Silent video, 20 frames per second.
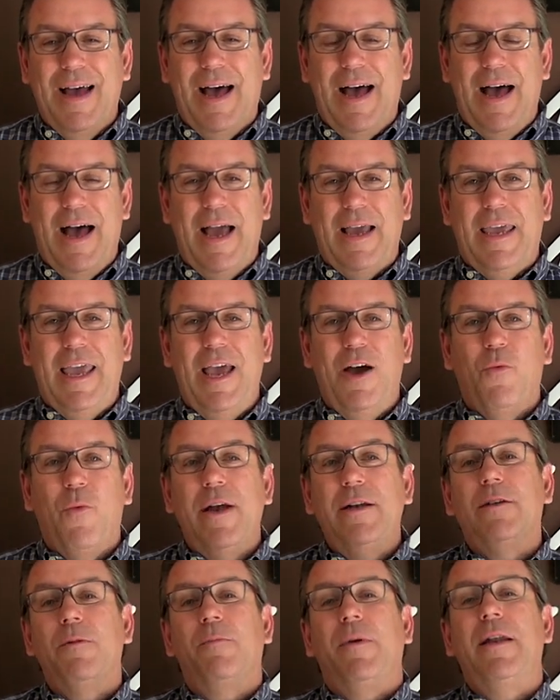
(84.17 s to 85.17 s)
I can't
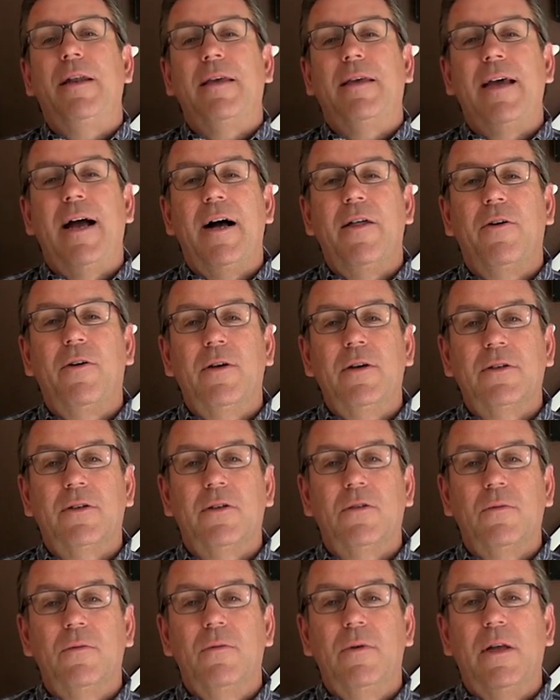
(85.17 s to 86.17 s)
wait to be together
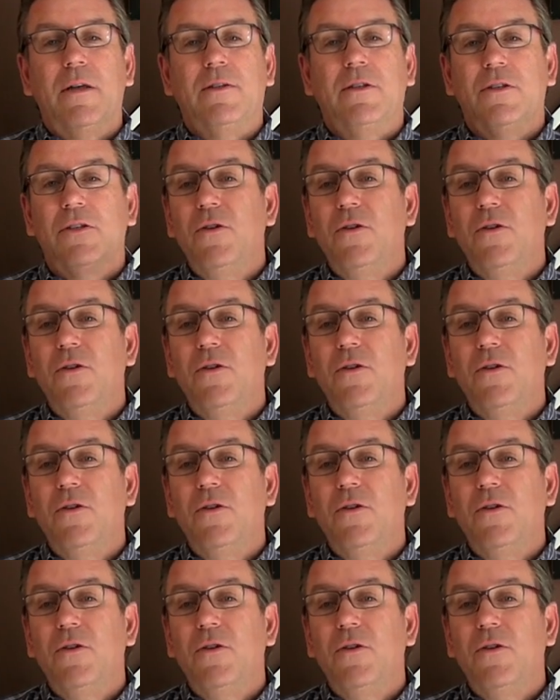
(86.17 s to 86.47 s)
as